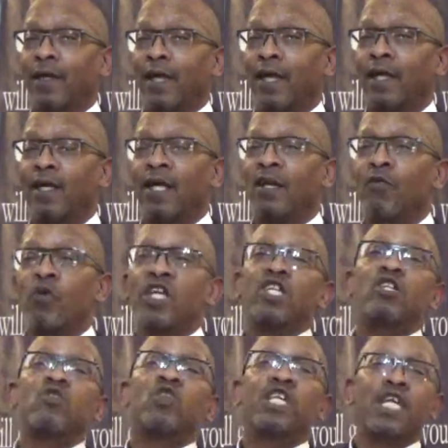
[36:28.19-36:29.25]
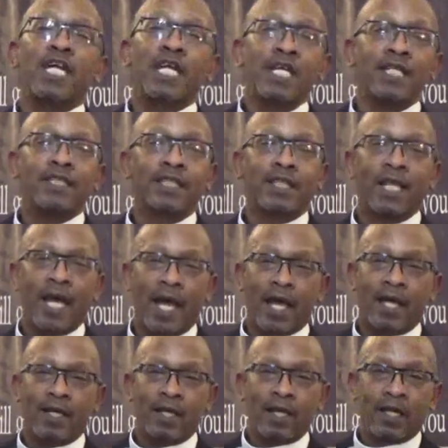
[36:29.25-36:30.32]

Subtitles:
And when you get into that,